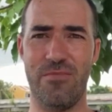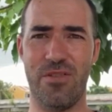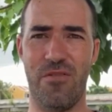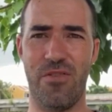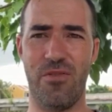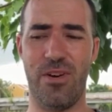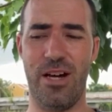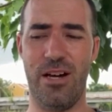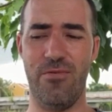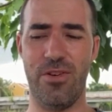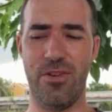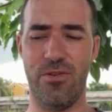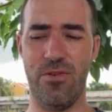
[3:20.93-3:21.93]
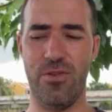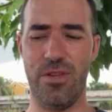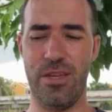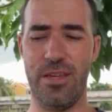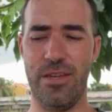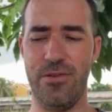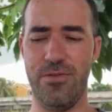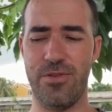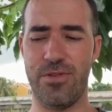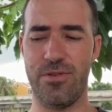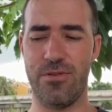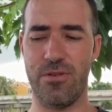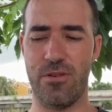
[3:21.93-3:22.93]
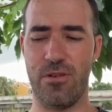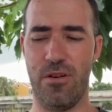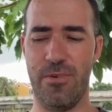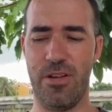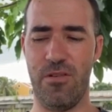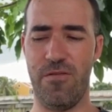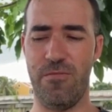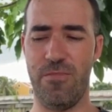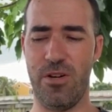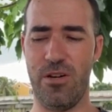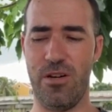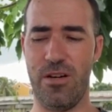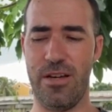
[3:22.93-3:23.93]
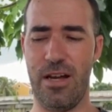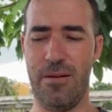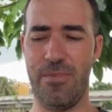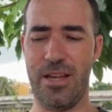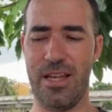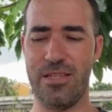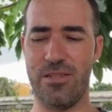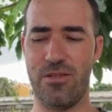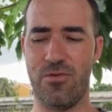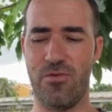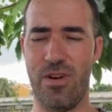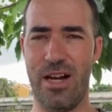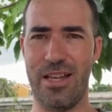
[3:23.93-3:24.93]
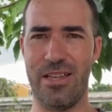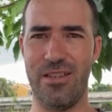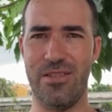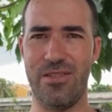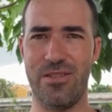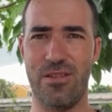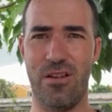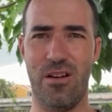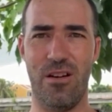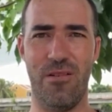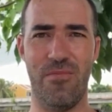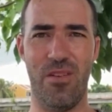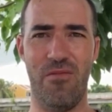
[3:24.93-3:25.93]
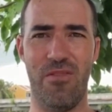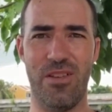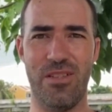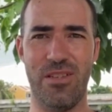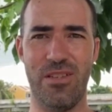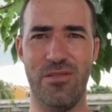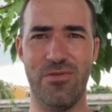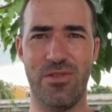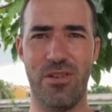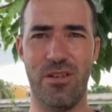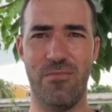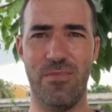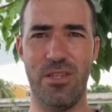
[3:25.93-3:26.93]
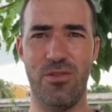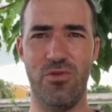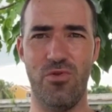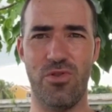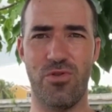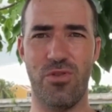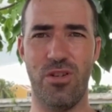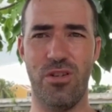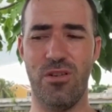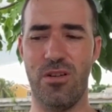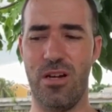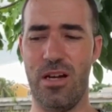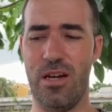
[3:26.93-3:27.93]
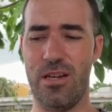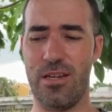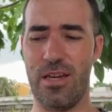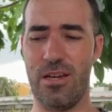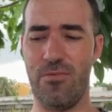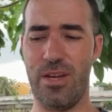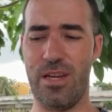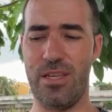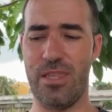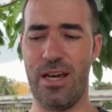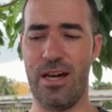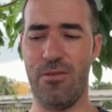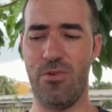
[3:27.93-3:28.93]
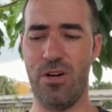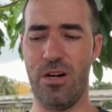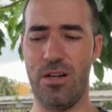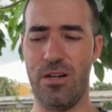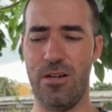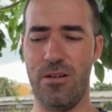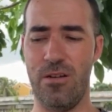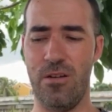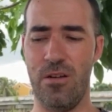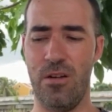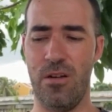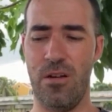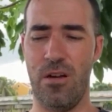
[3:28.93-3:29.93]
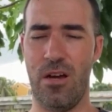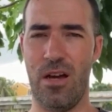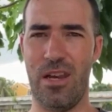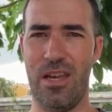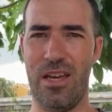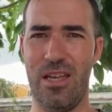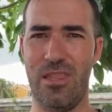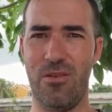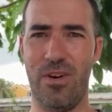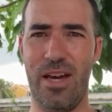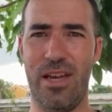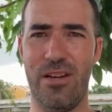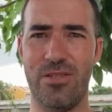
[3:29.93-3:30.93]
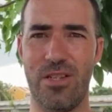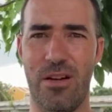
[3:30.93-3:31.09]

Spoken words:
of the round, we got Eels coming off a bye up against the Dragons. I think the Eels are going to be too strong and get a win in that one. And then the Raiders up